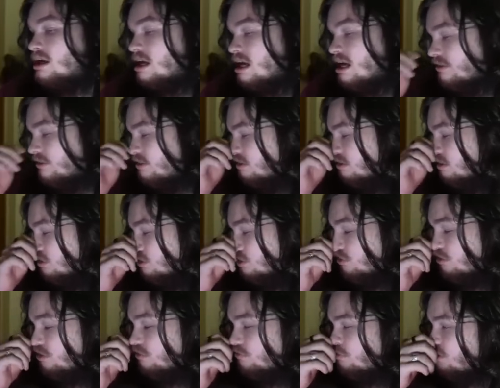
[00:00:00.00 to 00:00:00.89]
I think the
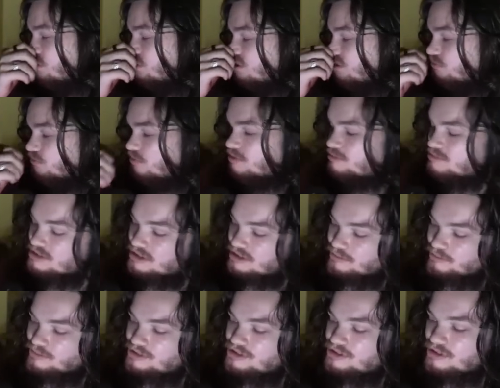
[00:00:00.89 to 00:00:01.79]
current Russian, what was the,
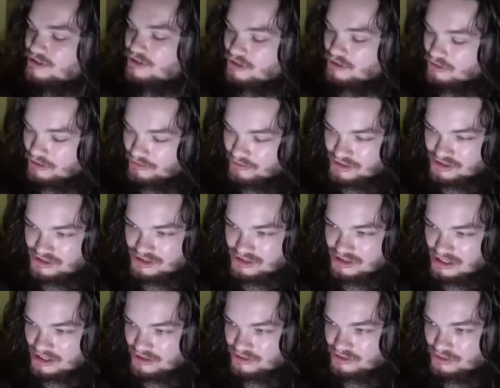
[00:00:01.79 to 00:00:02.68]
what's the current Russian
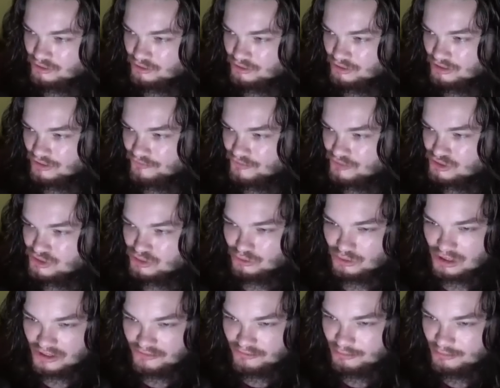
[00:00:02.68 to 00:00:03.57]
death toll, the official
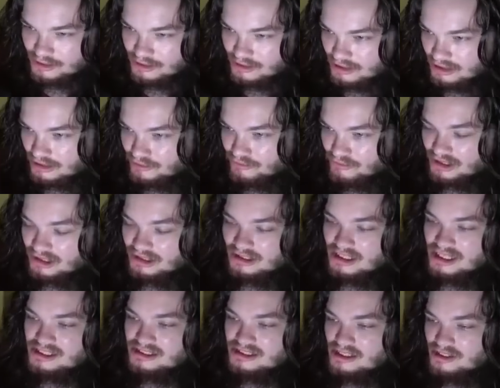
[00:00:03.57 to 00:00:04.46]
government, like,
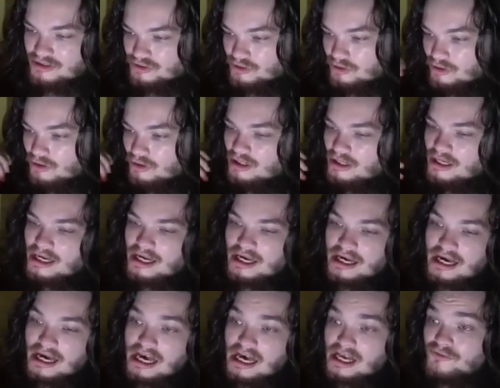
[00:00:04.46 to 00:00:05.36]
recognized death toll?
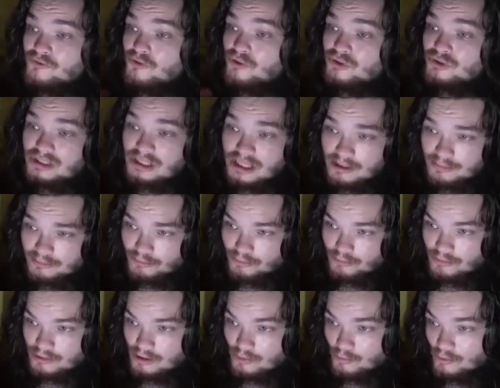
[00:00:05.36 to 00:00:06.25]
As far as
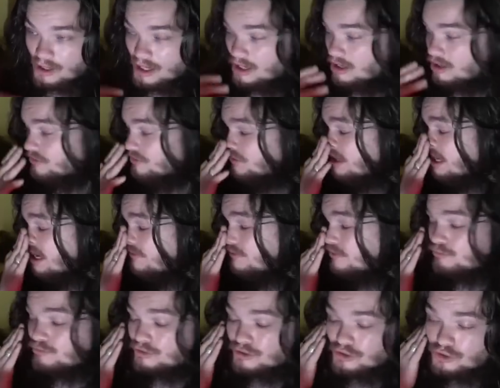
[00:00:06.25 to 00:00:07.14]
I'm aware, they
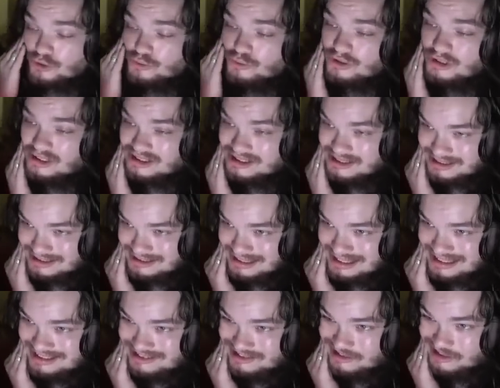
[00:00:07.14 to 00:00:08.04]
haven't renewed it since
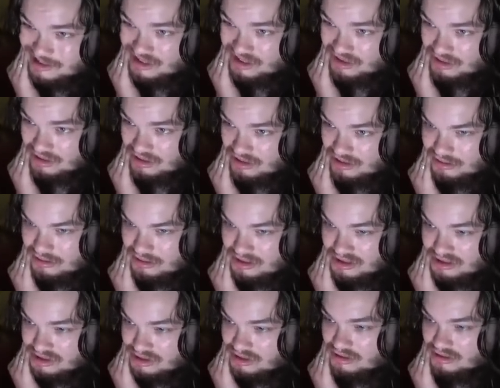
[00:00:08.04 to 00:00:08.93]
last year.
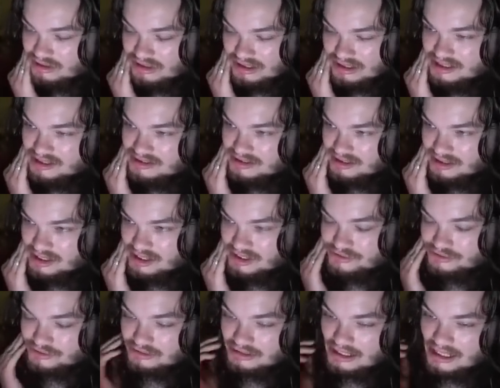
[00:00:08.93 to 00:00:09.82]
It certainly isn't one
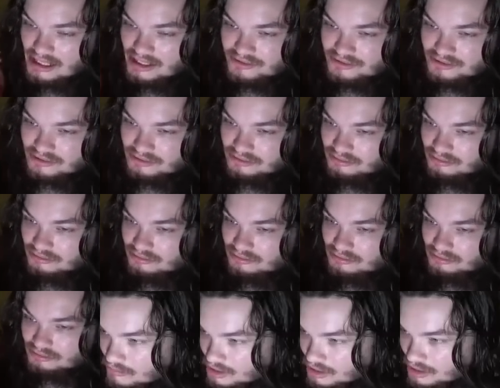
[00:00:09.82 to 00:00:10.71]
hundred thousand.
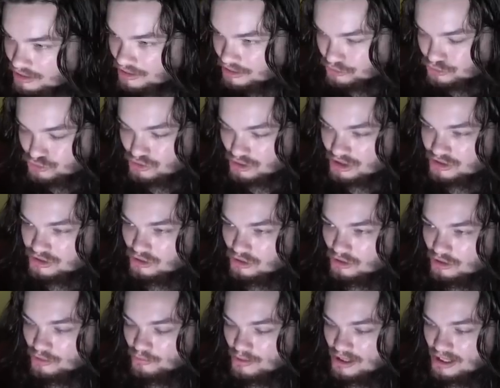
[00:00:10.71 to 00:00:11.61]
Those trucks
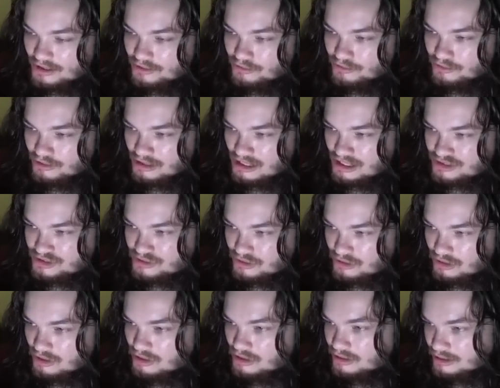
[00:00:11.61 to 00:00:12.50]
aren't Wagner or the National
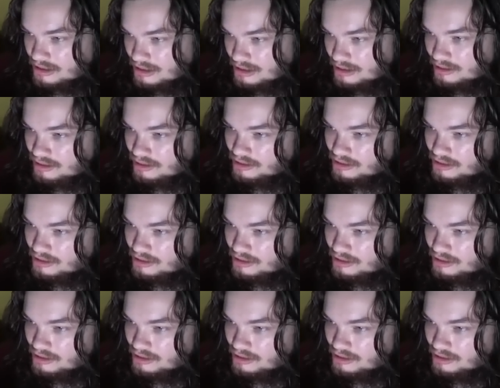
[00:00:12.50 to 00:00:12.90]
Guard yet.